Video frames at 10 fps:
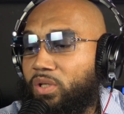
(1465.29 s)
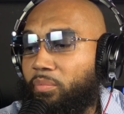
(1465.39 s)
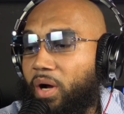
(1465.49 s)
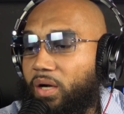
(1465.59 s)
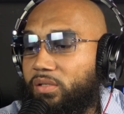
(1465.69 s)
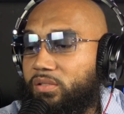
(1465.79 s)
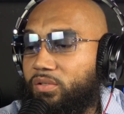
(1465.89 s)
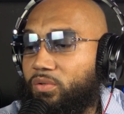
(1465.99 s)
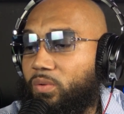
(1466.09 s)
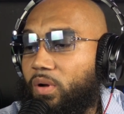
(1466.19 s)
the bonnets
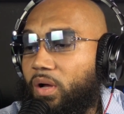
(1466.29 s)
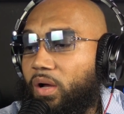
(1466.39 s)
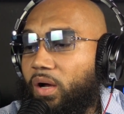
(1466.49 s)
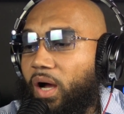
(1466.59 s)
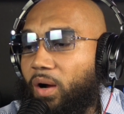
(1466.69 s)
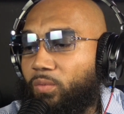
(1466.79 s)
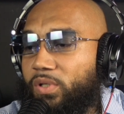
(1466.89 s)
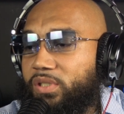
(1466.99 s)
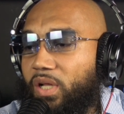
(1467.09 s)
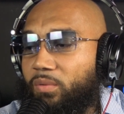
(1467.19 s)
too. I
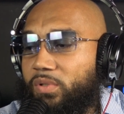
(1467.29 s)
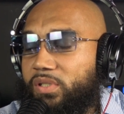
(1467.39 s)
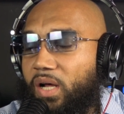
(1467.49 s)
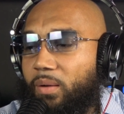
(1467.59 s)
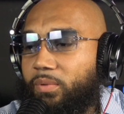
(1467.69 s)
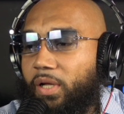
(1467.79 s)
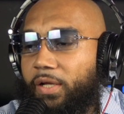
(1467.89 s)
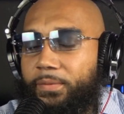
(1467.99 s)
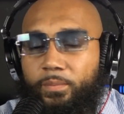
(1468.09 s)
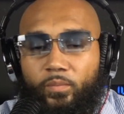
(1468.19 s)
wish they would stop that.